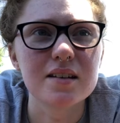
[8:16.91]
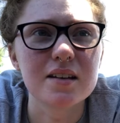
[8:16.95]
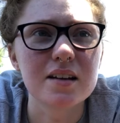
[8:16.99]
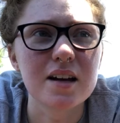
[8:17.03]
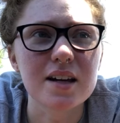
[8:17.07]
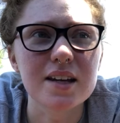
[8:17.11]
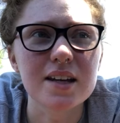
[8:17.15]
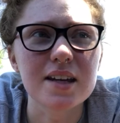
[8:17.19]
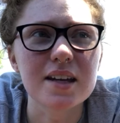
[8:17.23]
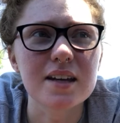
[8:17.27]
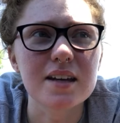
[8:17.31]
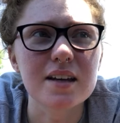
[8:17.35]
to
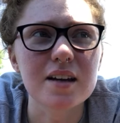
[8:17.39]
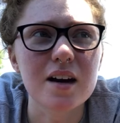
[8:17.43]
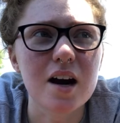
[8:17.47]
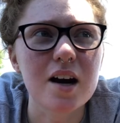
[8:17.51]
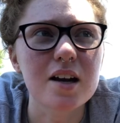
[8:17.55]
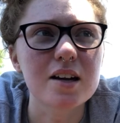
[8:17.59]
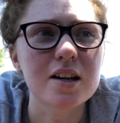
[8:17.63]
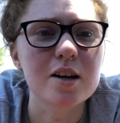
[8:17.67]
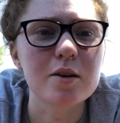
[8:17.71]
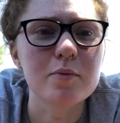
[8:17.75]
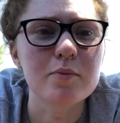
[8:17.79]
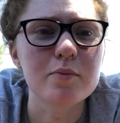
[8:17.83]
not get
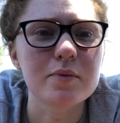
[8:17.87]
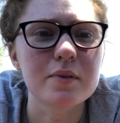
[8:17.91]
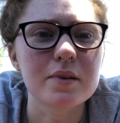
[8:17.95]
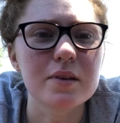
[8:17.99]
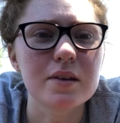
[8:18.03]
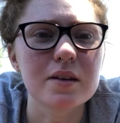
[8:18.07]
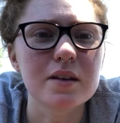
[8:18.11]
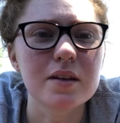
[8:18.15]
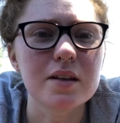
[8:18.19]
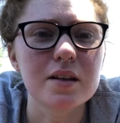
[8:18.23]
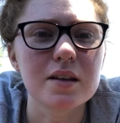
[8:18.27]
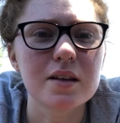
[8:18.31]
caught up
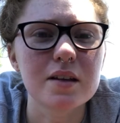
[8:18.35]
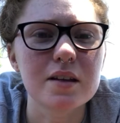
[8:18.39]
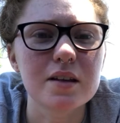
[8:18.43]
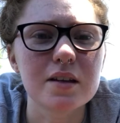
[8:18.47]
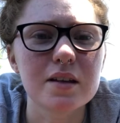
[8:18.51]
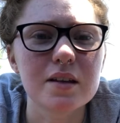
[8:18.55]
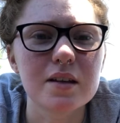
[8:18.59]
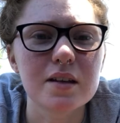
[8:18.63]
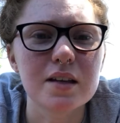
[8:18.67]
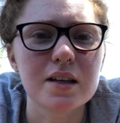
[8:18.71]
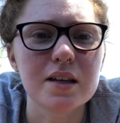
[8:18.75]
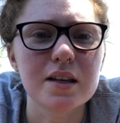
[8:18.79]

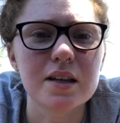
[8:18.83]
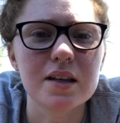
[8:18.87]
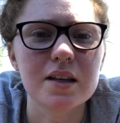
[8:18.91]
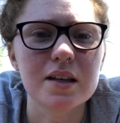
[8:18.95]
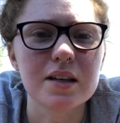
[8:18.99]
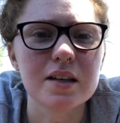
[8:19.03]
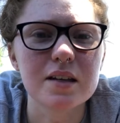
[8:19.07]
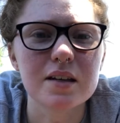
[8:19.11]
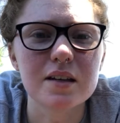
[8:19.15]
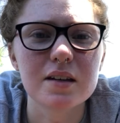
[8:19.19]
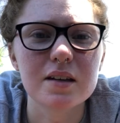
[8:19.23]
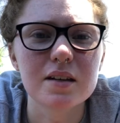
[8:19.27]

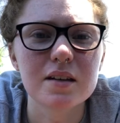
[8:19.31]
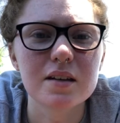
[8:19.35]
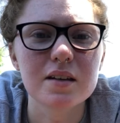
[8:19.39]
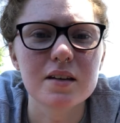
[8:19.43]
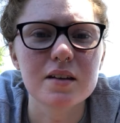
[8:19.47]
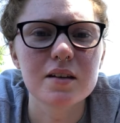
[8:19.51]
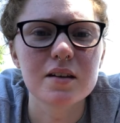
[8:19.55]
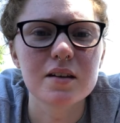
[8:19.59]
in